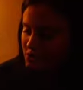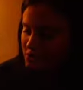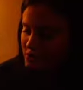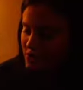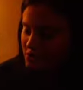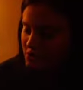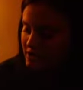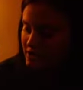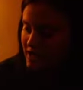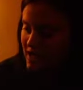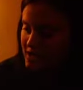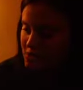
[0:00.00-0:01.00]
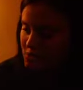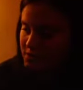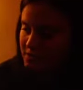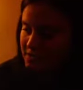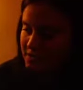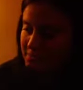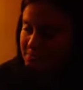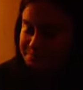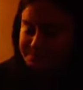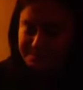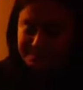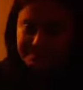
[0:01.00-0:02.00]
are not reading adequately,
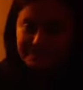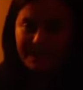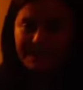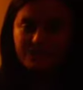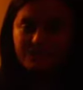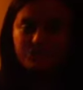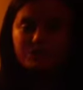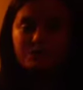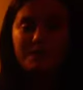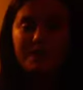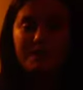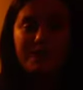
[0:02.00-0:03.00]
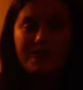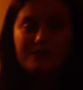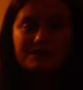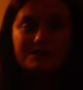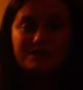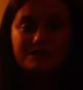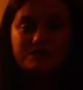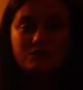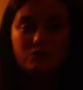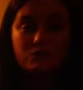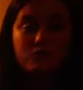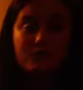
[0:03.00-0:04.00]
and it's used by thousands of
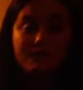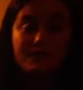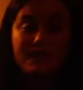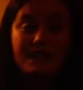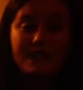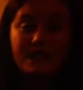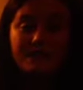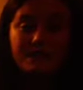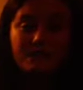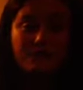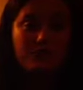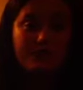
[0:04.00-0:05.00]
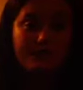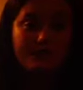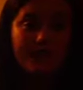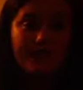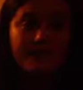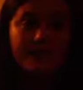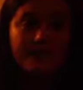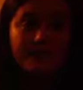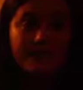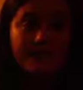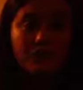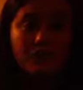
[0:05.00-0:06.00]
schools in the U.S., Canada,
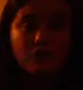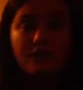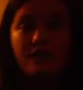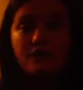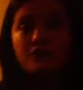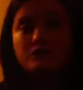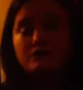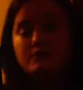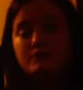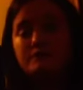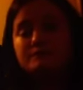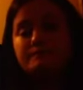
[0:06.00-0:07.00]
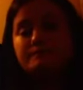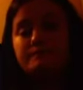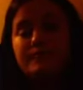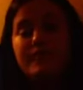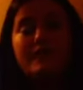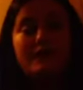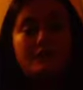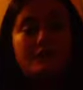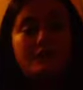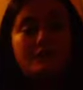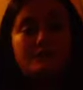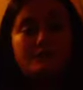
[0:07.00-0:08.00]
and the UK also, and other
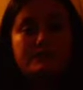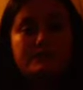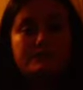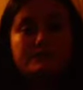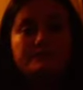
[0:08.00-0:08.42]
countries.